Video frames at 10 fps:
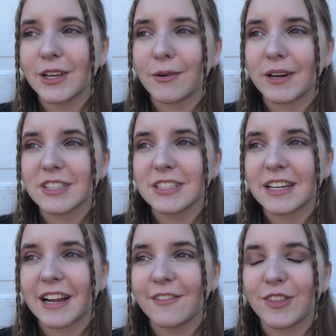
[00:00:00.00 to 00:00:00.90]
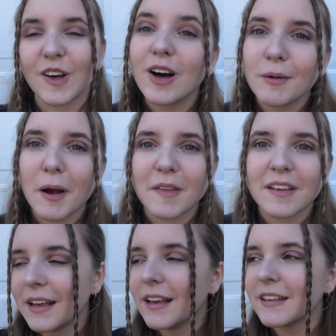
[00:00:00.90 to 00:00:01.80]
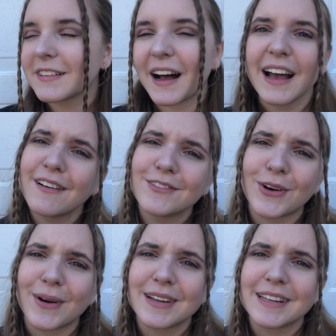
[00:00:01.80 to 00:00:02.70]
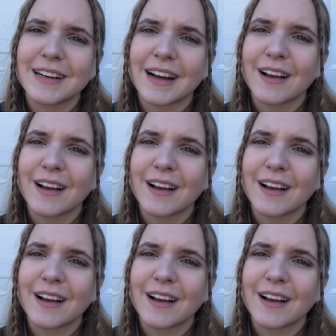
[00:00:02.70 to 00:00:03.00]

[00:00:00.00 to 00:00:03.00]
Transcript: good question. I've thought about this. So I have no idea.